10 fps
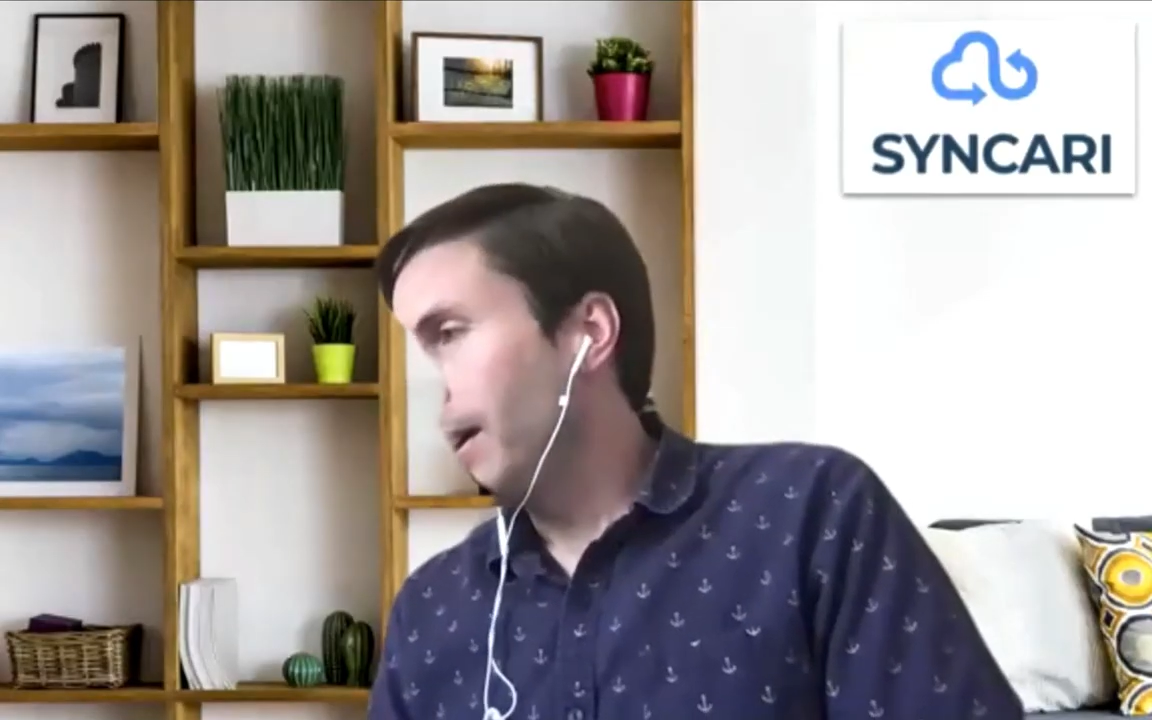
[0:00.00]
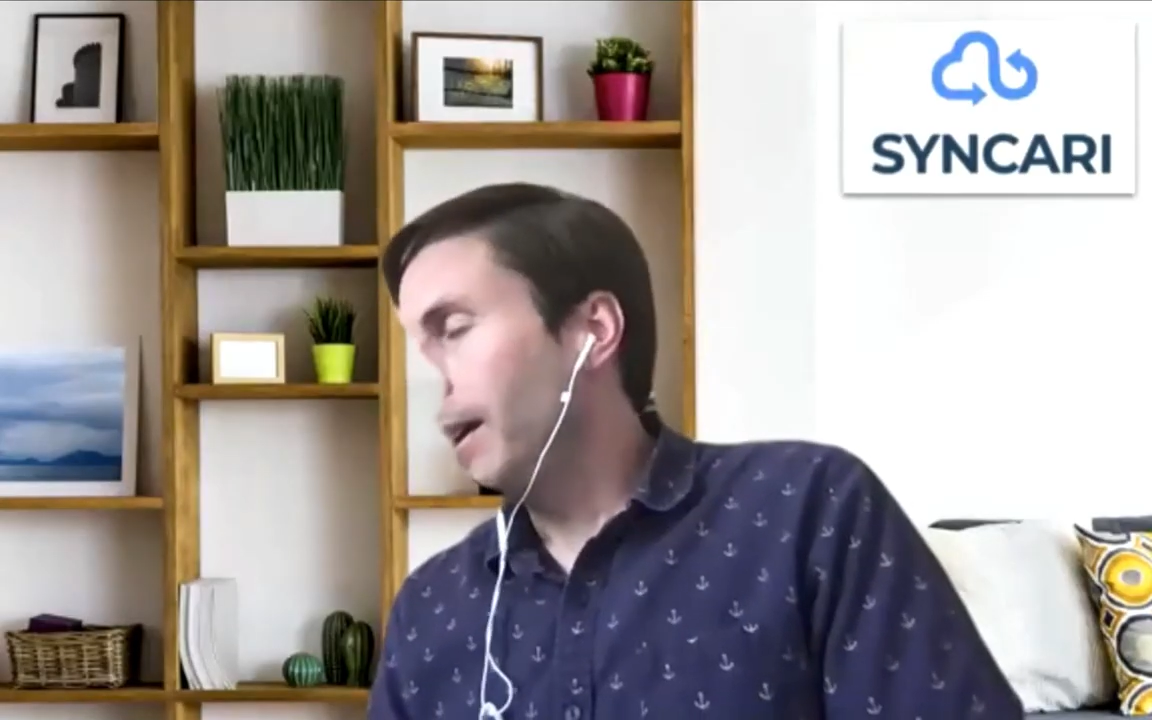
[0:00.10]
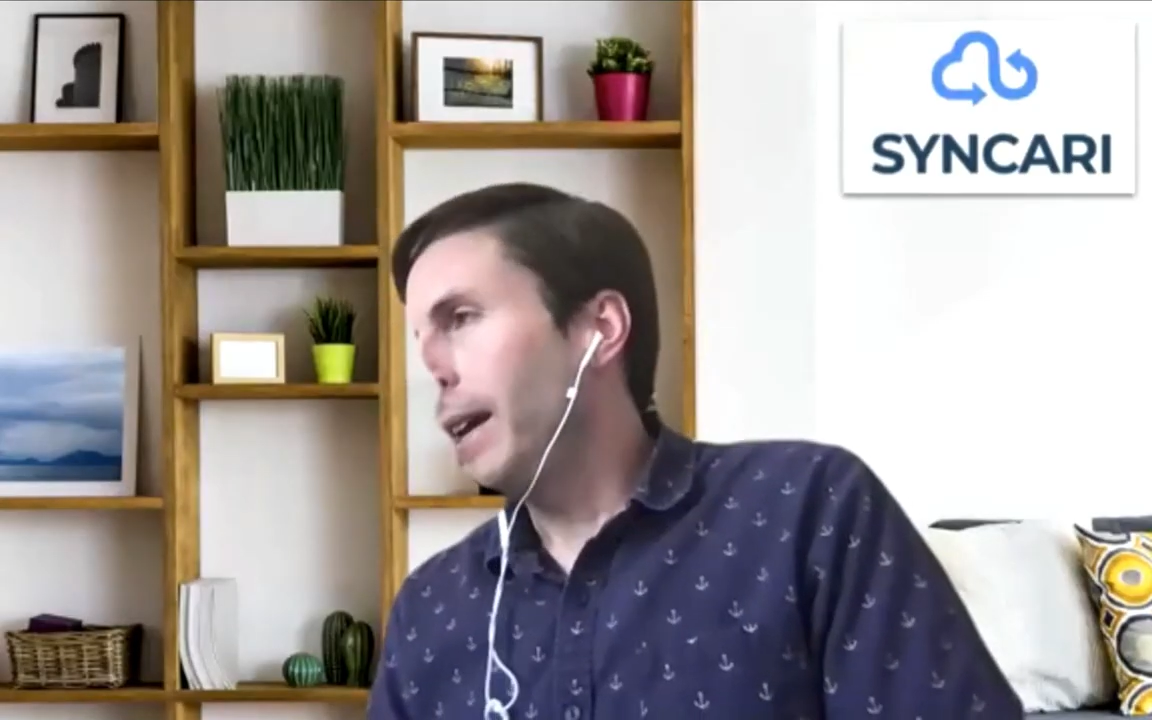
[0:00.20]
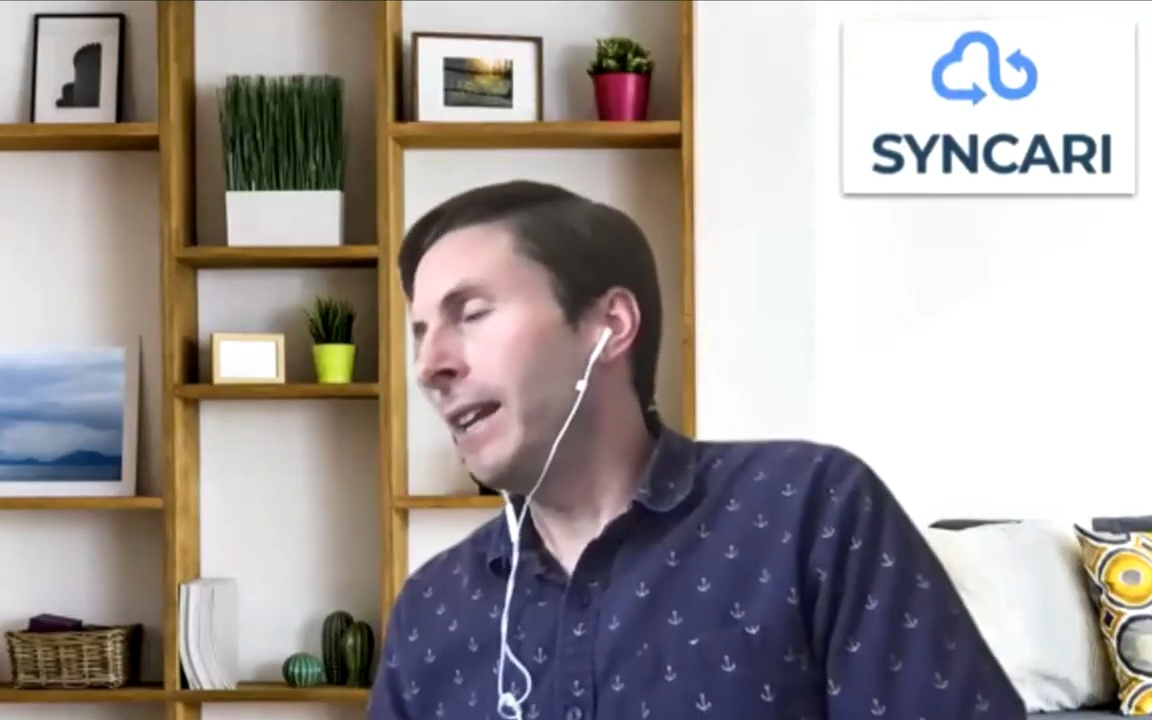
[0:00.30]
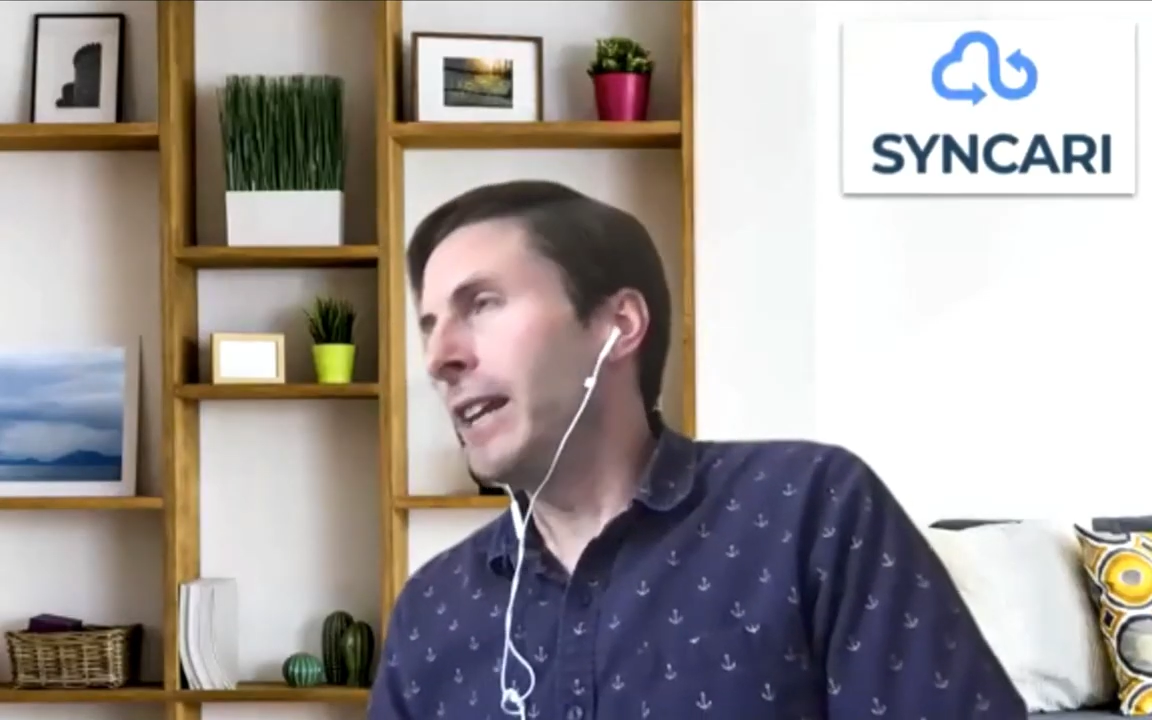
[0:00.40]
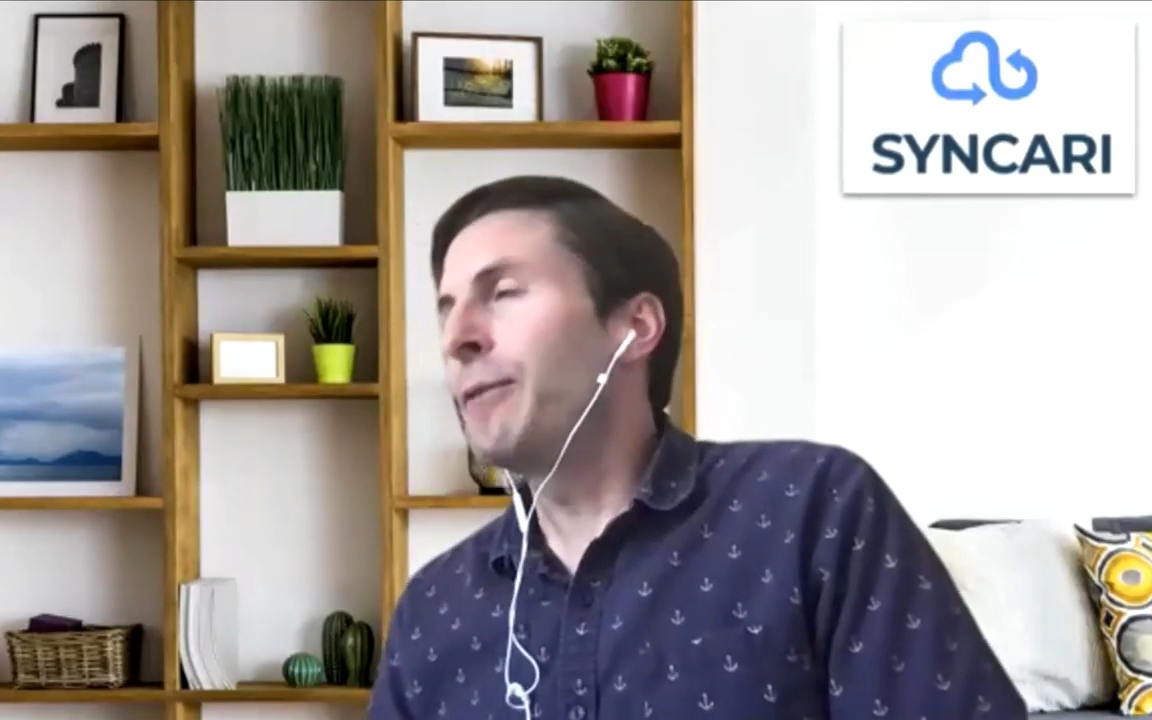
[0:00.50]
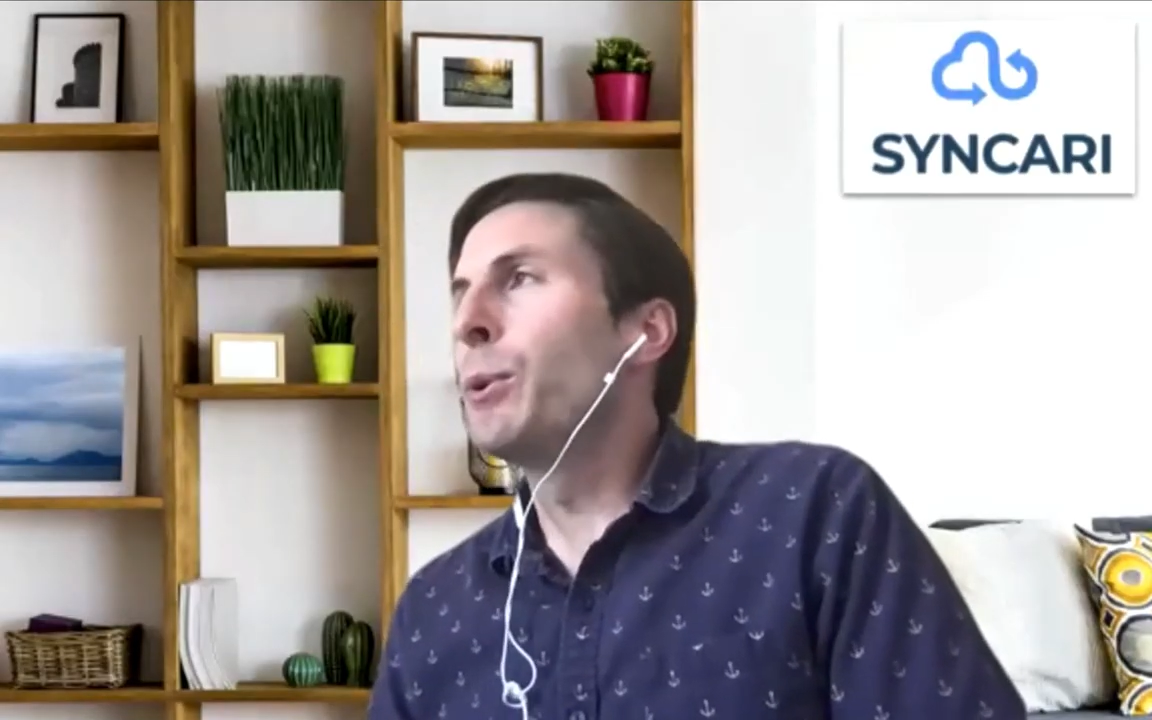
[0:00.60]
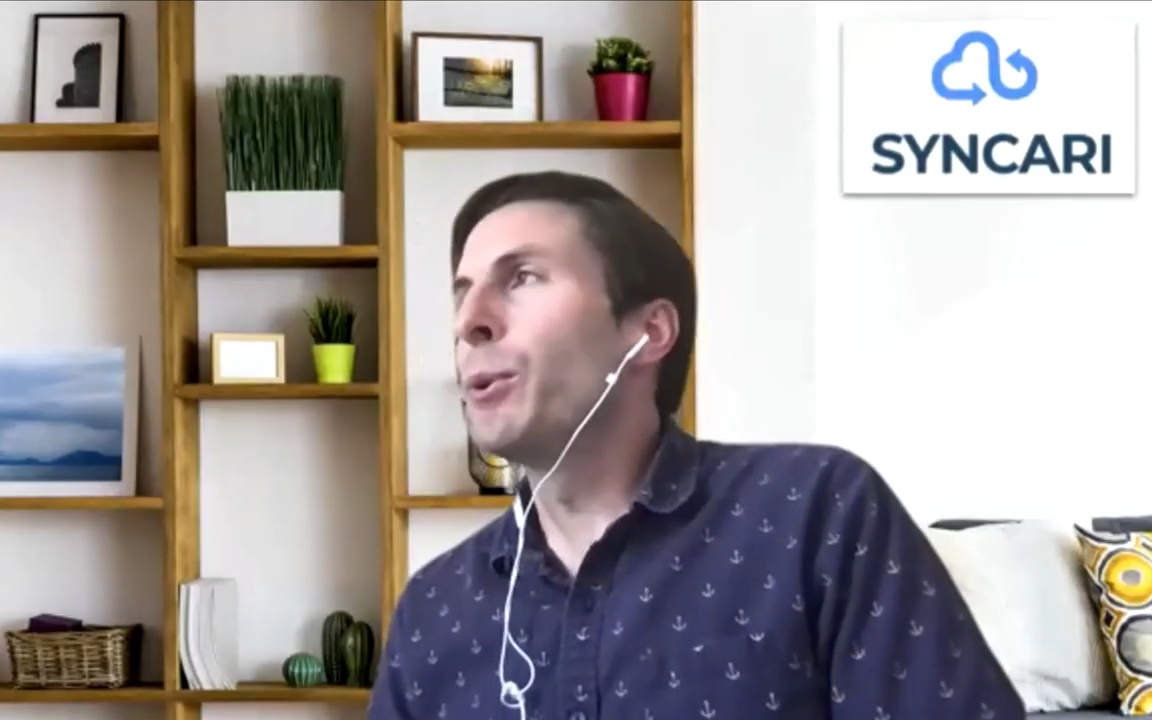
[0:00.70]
And if you